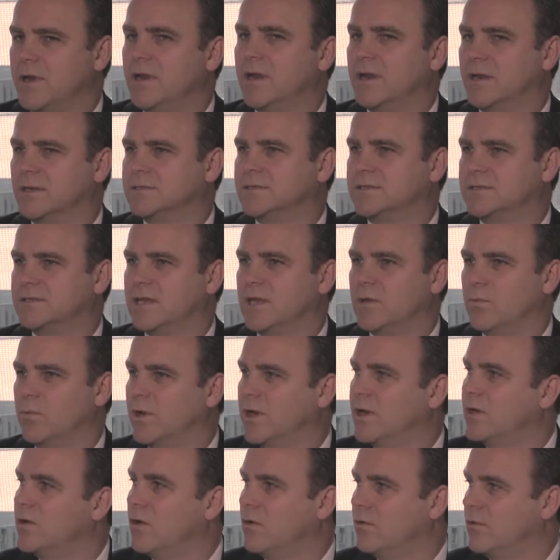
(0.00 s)
I mean, as I say,
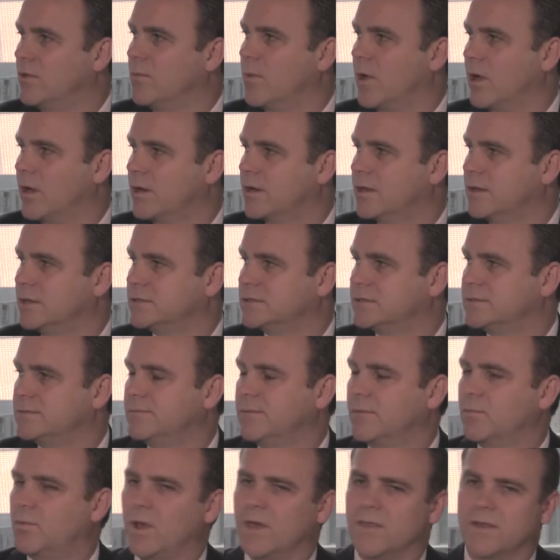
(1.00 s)
we're in all the
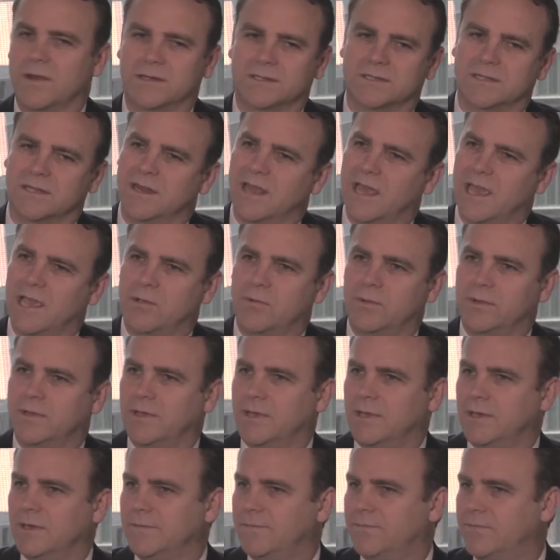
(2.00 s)
markets, whether it's in
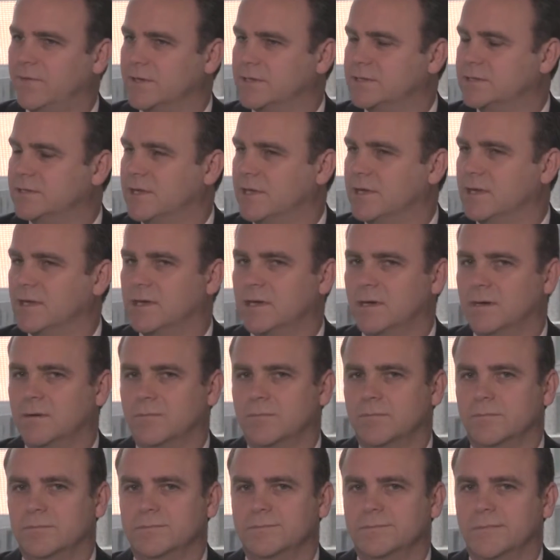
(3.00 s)
equity, fixed
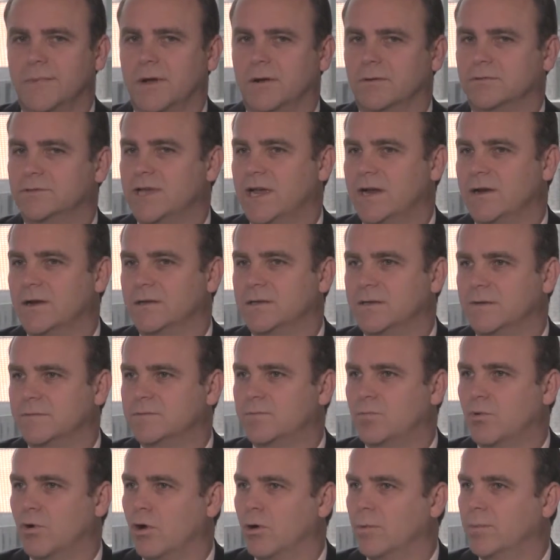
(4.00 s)
income,
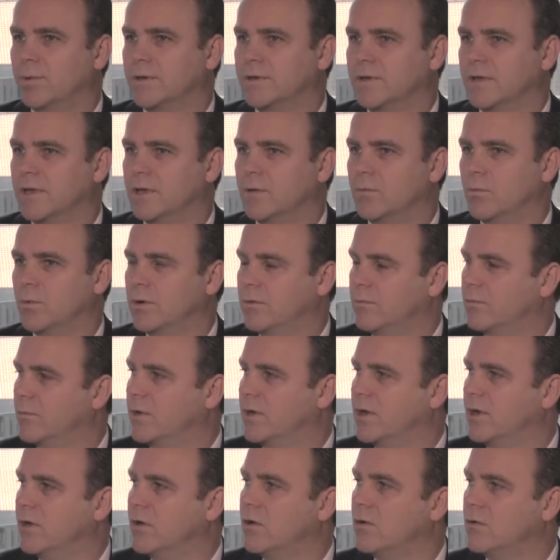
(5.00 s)
alternatives, property,
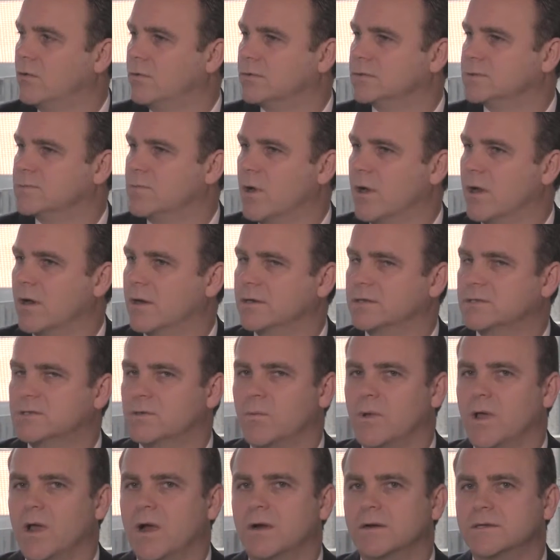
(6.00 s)
we're in all those
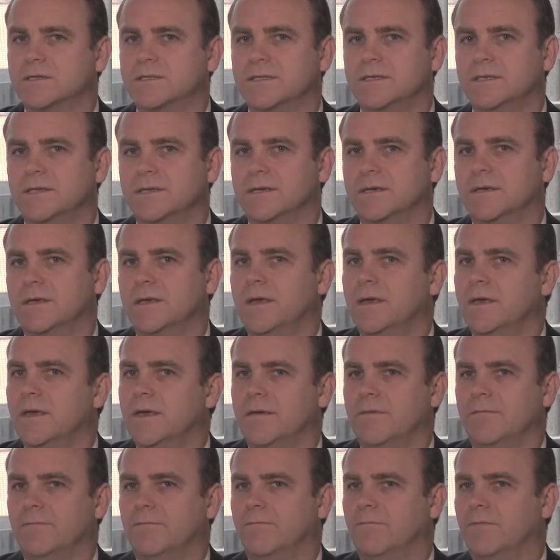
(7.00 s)
markets. So we are seeing
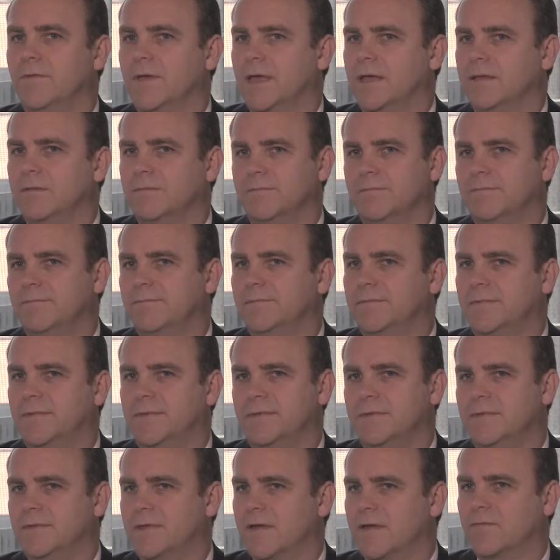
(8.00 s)
in
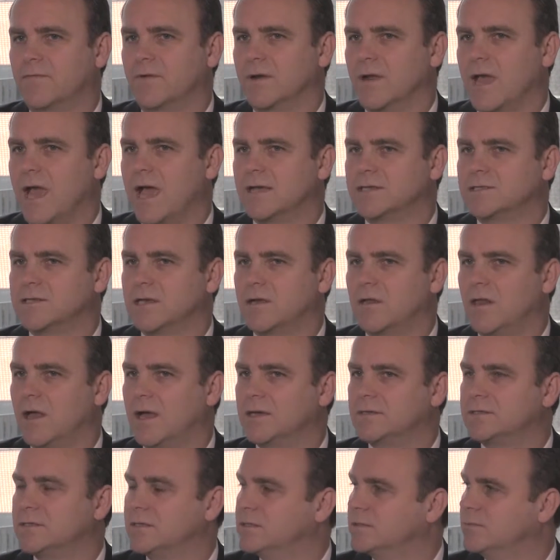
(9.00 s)
different asset
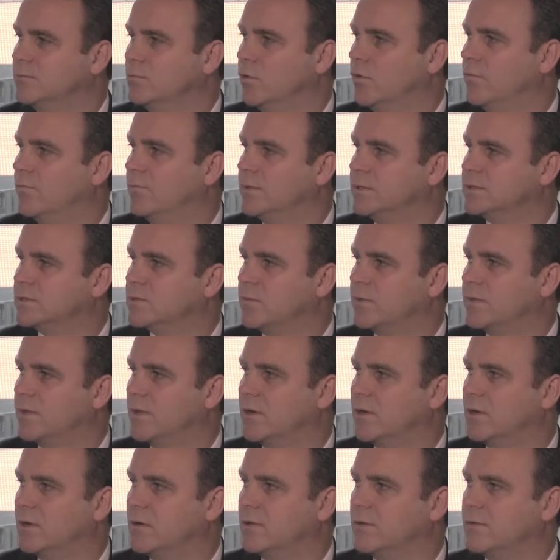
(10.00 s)
classes movements
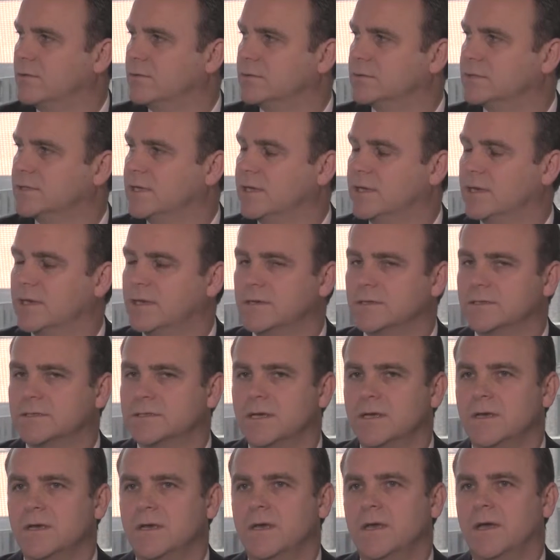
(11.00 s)
within all of those
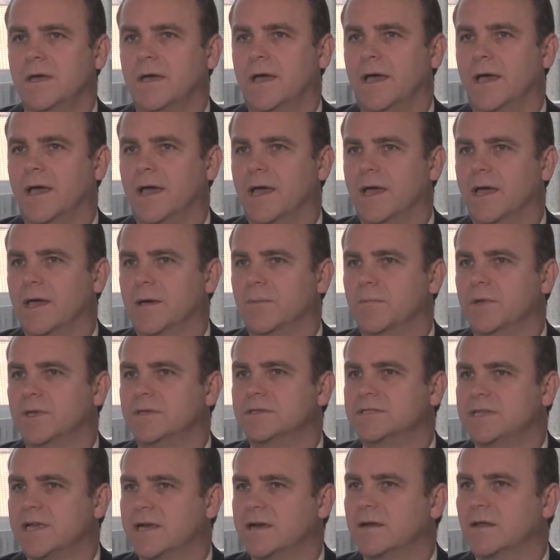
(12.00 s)
areas.
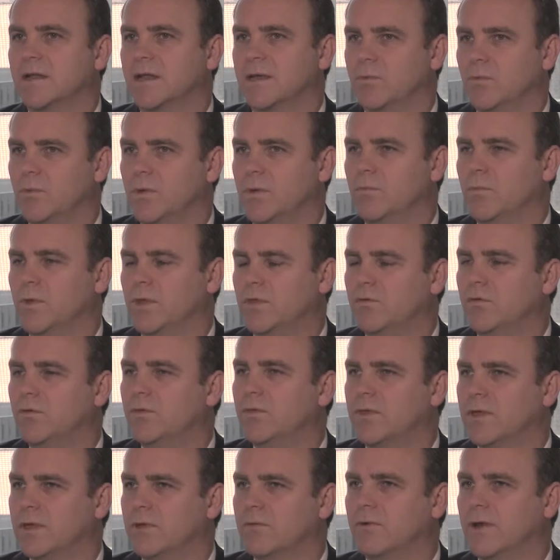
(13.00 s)
But certainly we
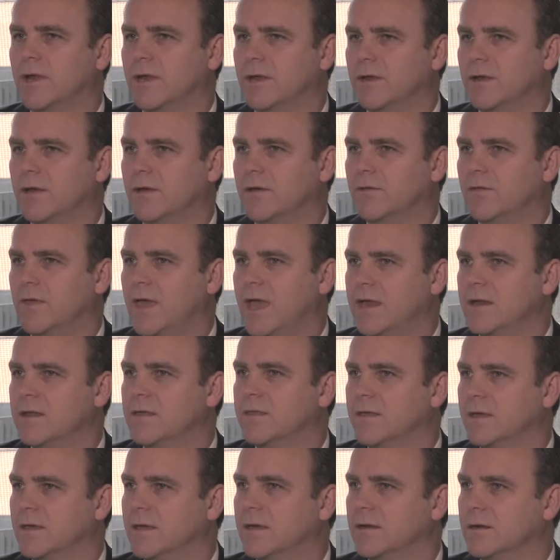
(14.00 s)
do think right now that
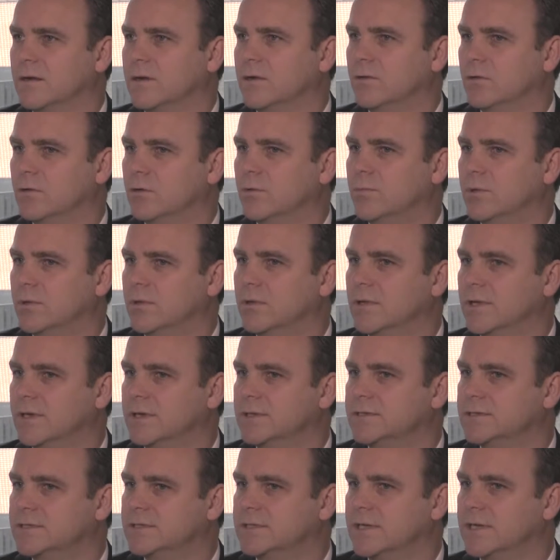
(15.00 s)
anything kind of
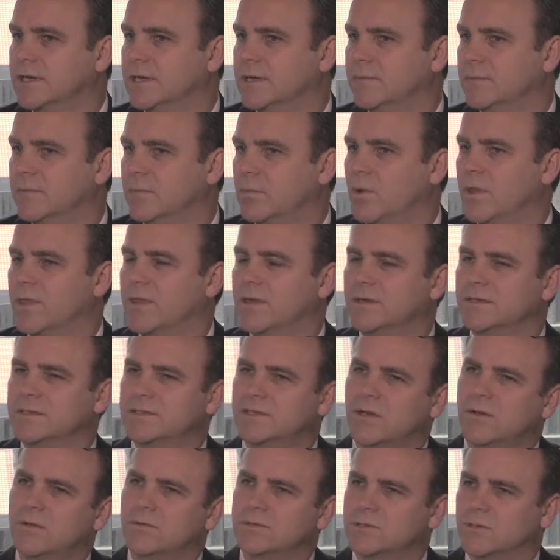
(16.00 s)
global is, whether
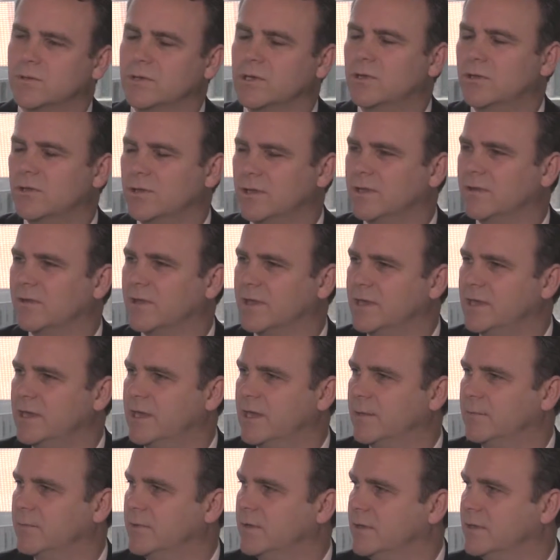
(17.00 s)
it's also including
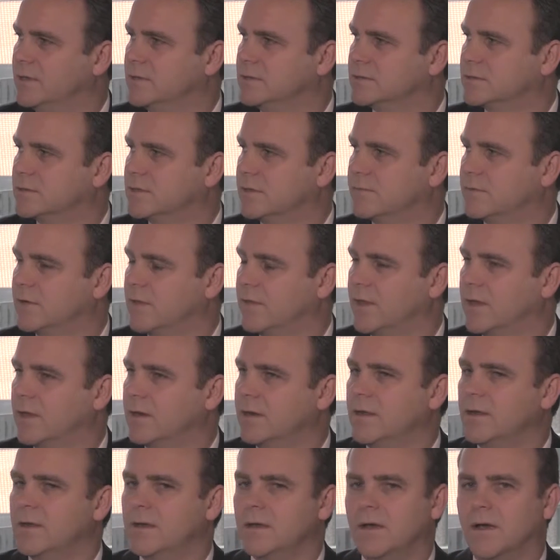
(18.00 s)
like EMD and stuff like
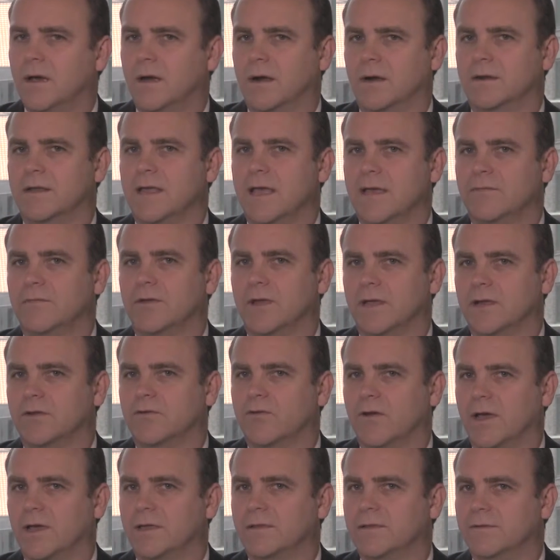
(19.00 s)
that, are
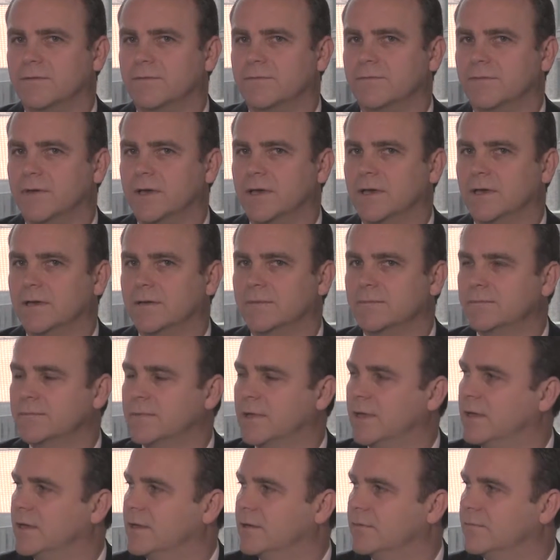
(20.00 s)
definitely attractive
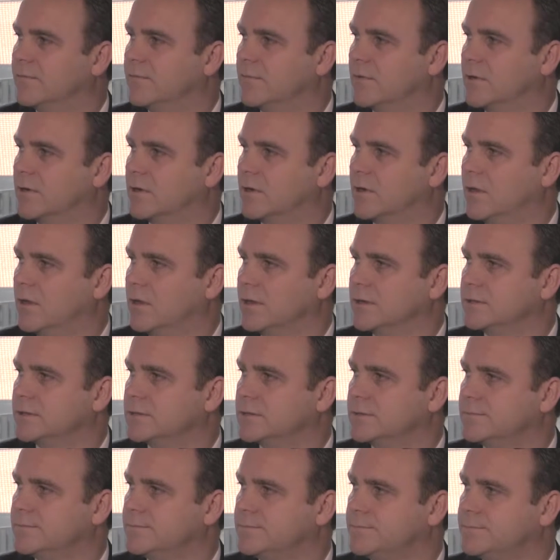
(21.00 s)
for our
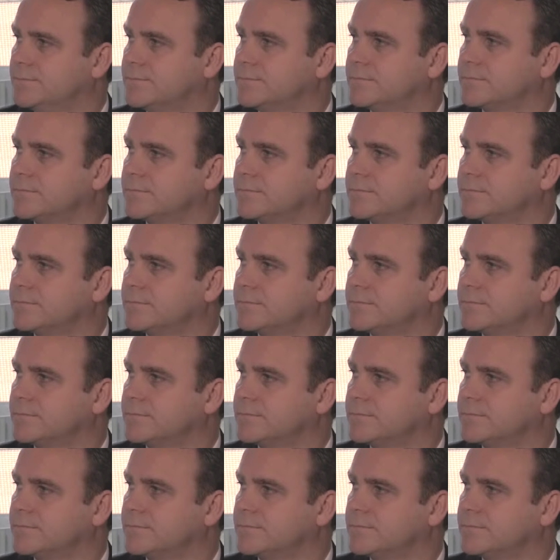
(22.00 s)
clients.